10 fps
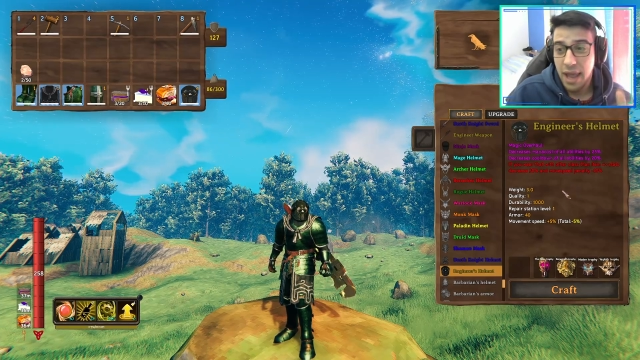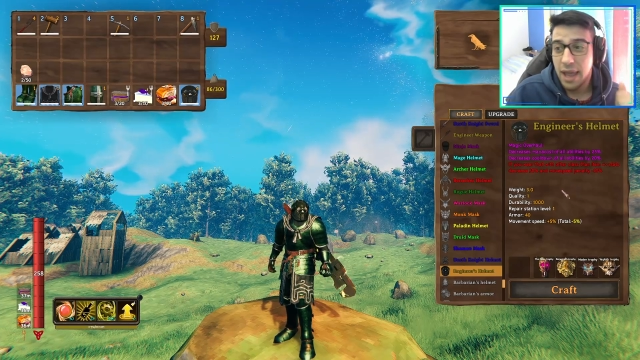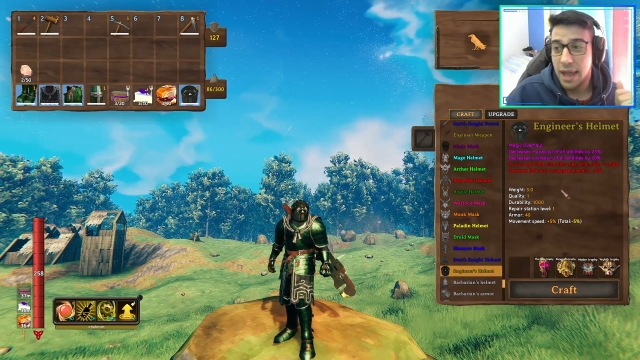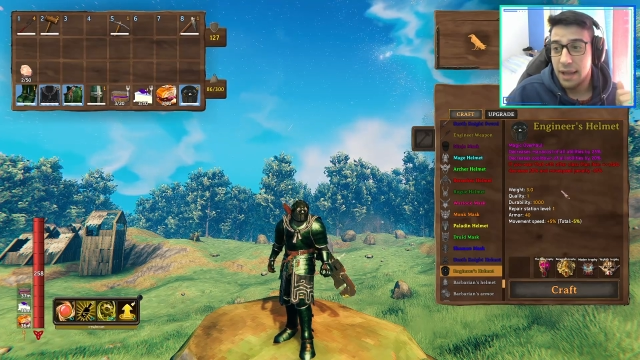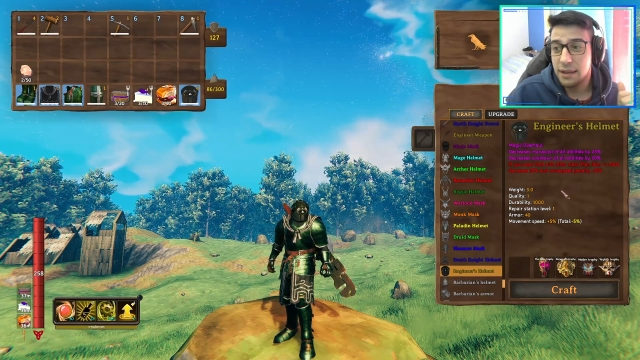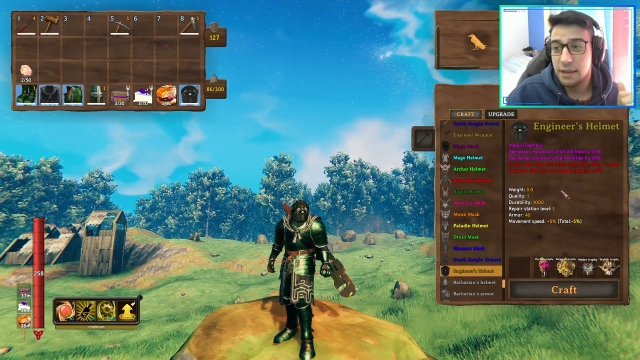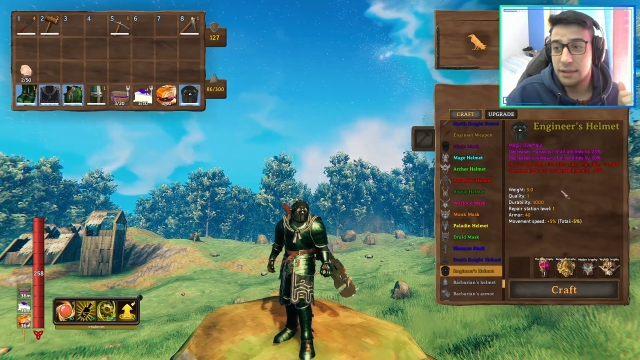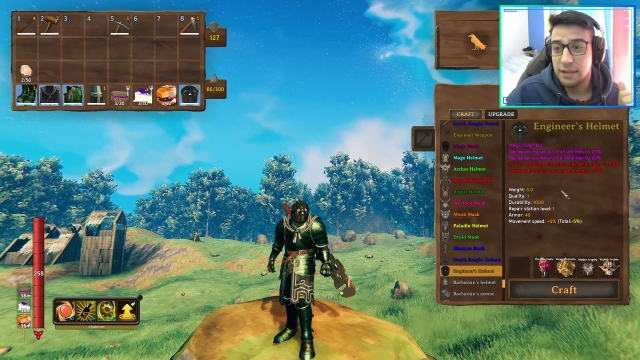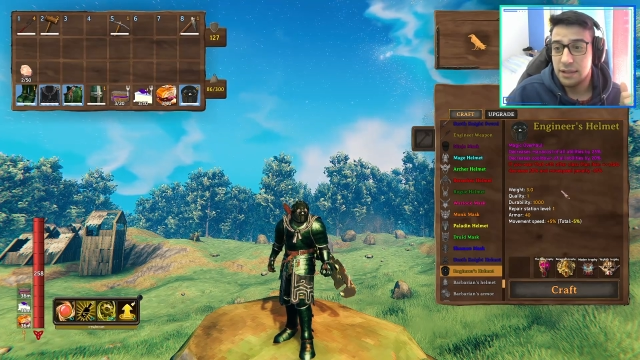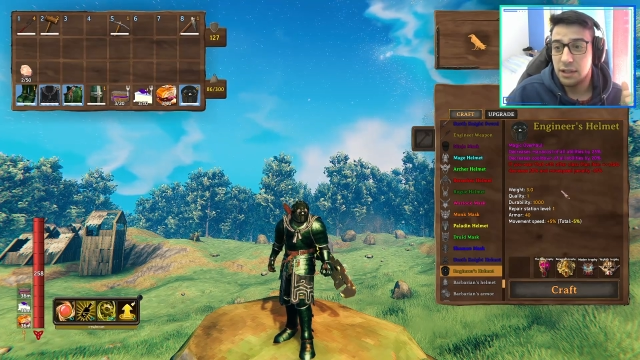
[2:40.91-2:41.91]
and the
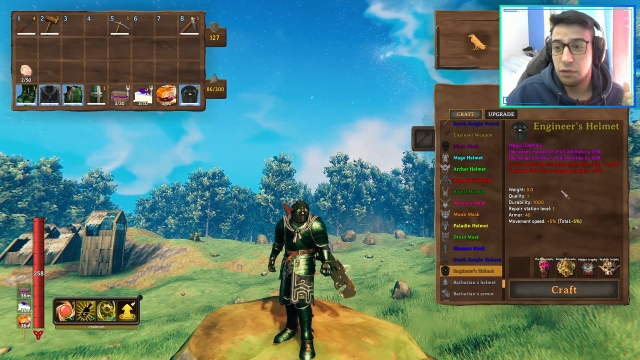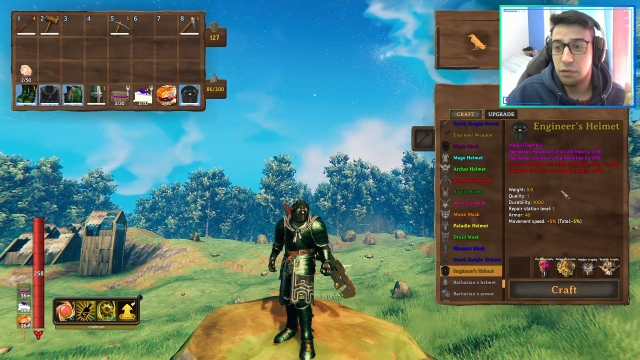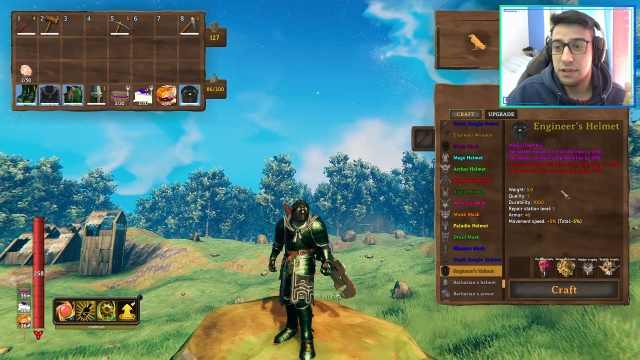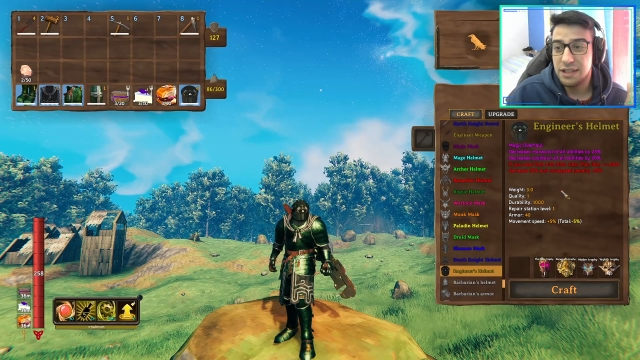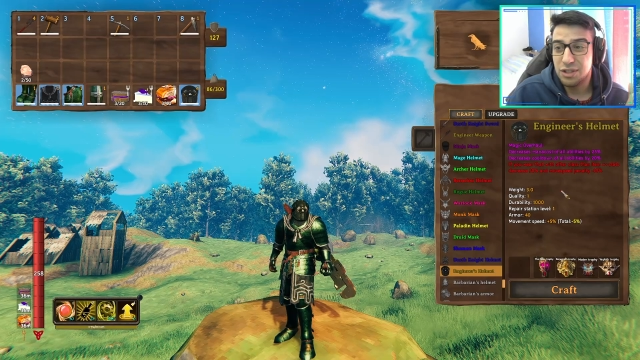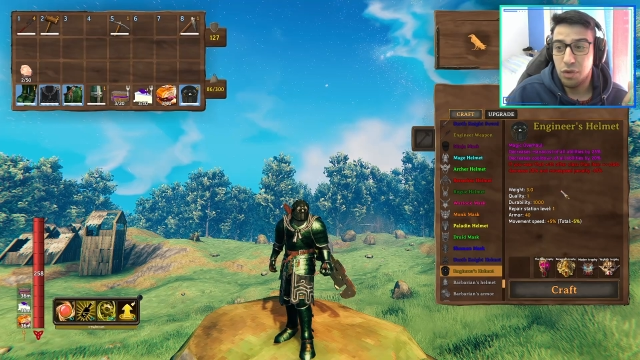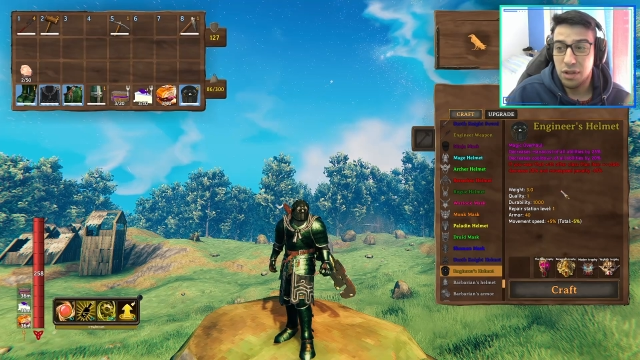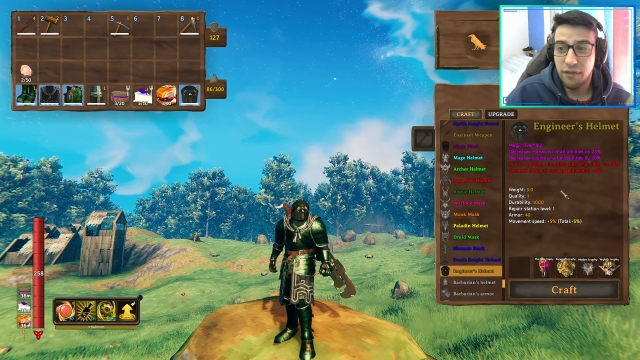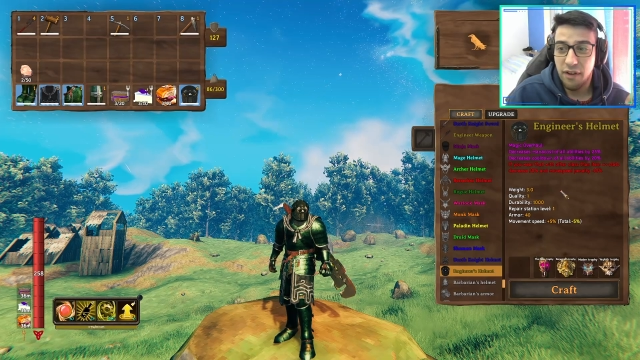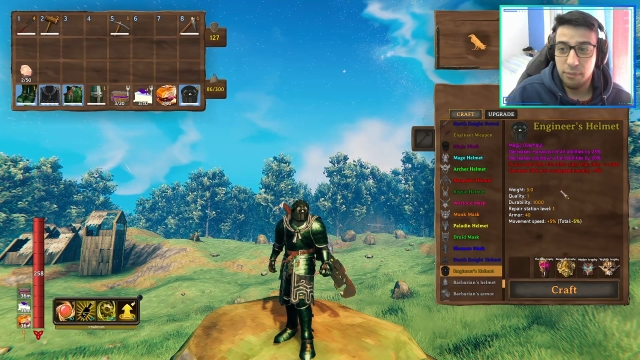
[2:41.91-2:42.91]
stats decrease is
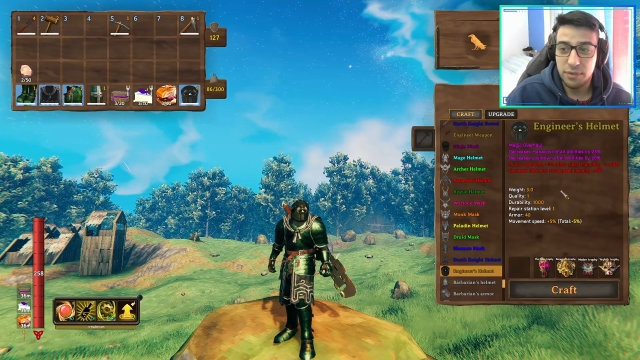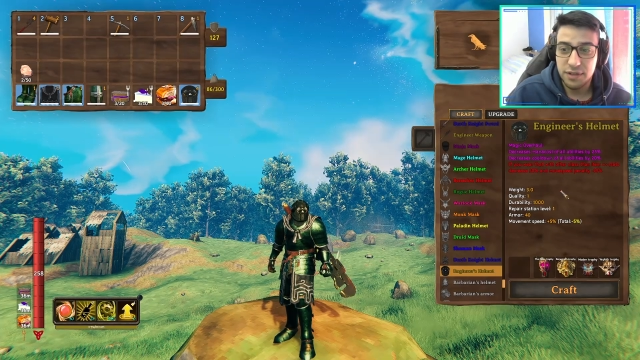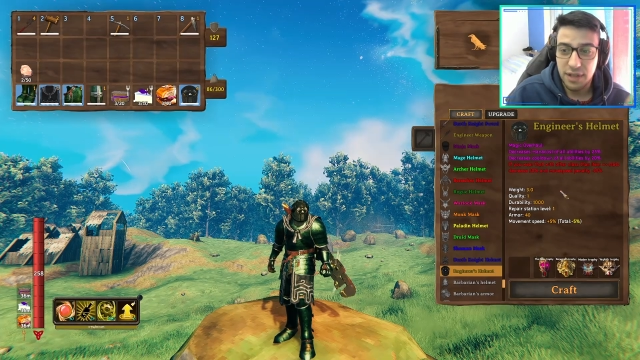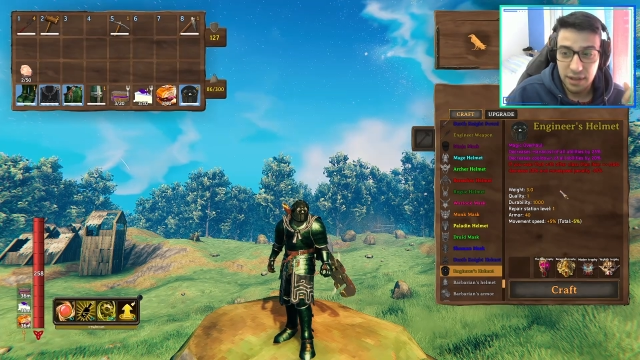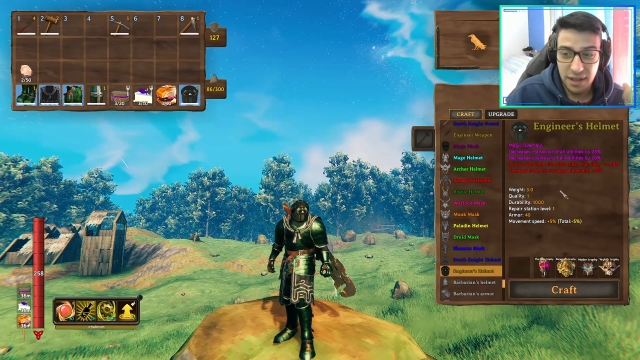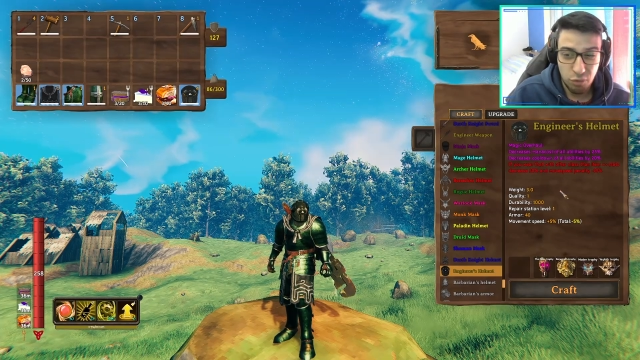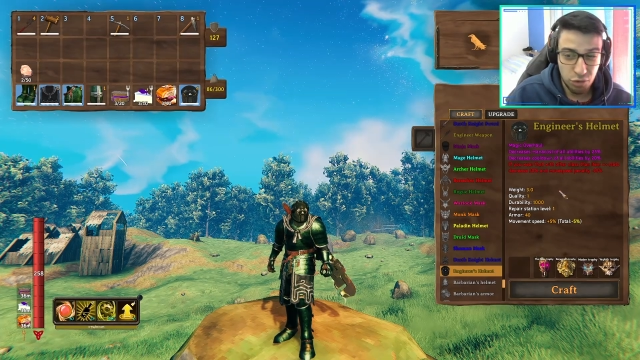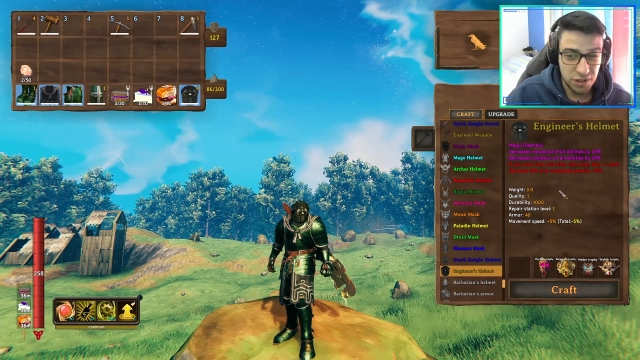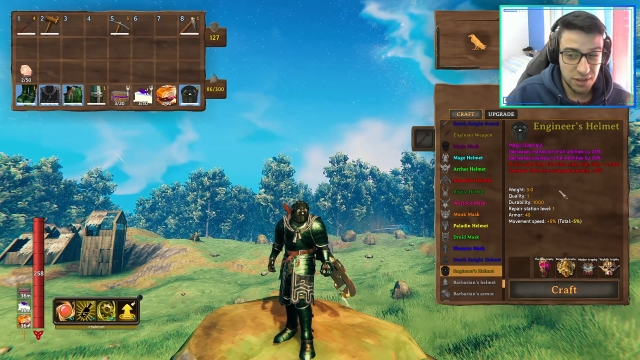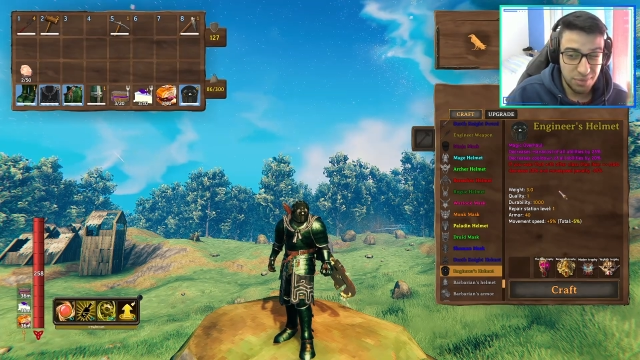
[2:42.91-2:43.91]
25%,
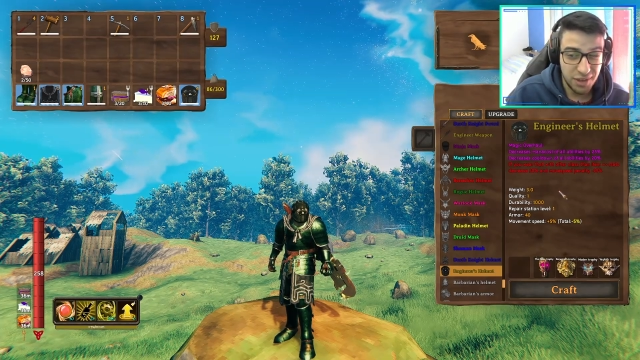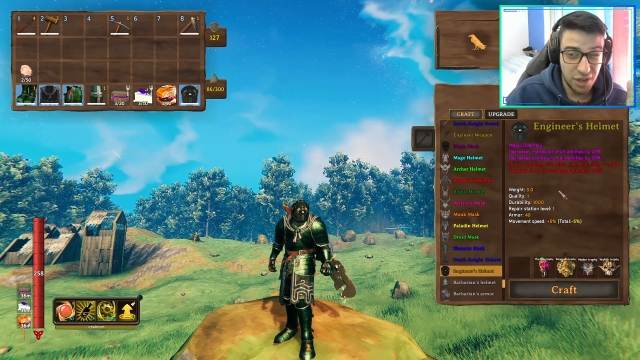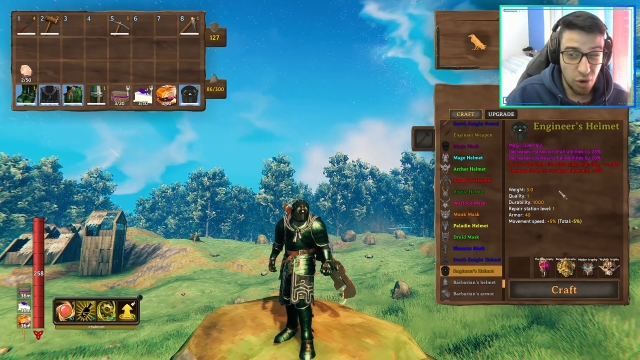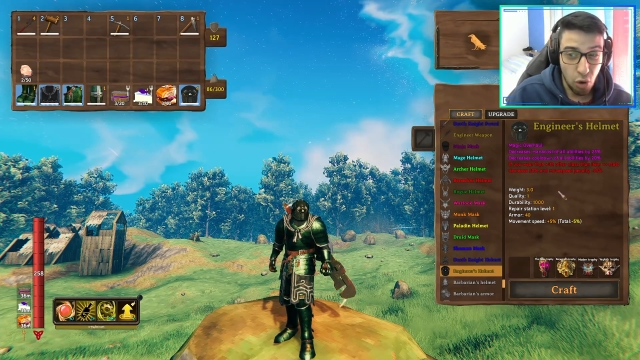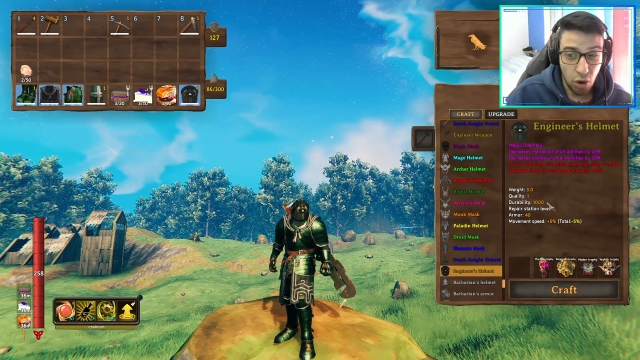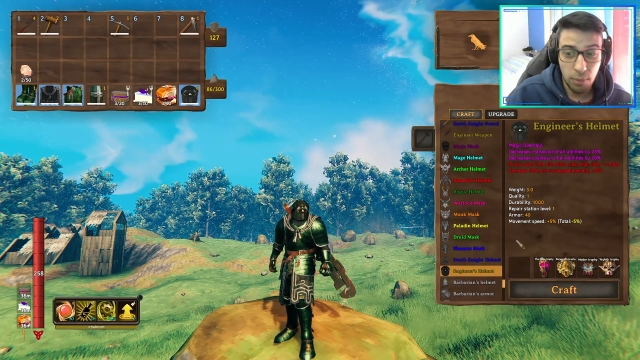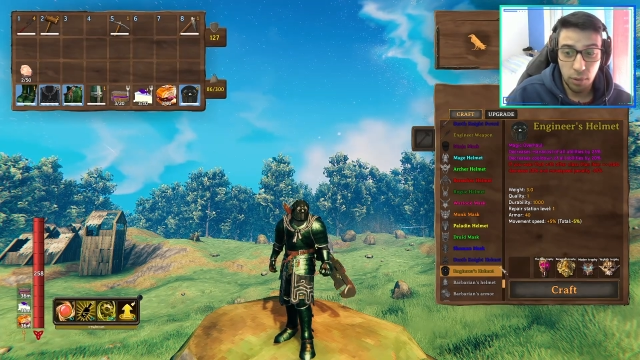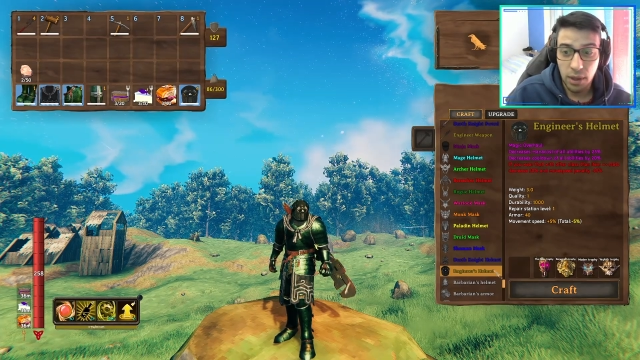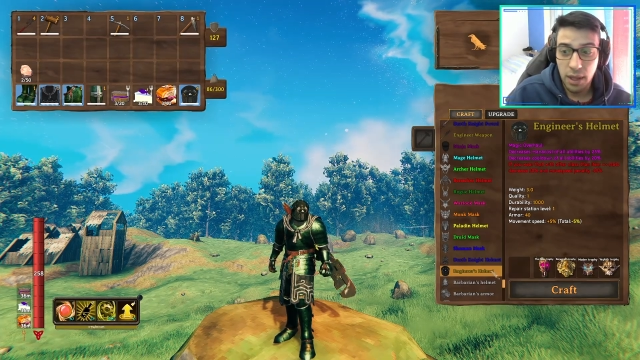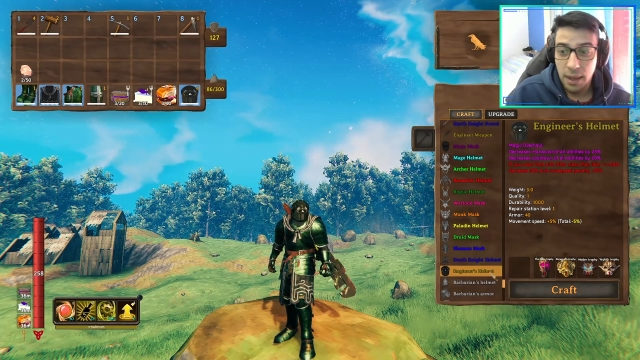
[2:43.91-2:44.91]
which is pretty horrible.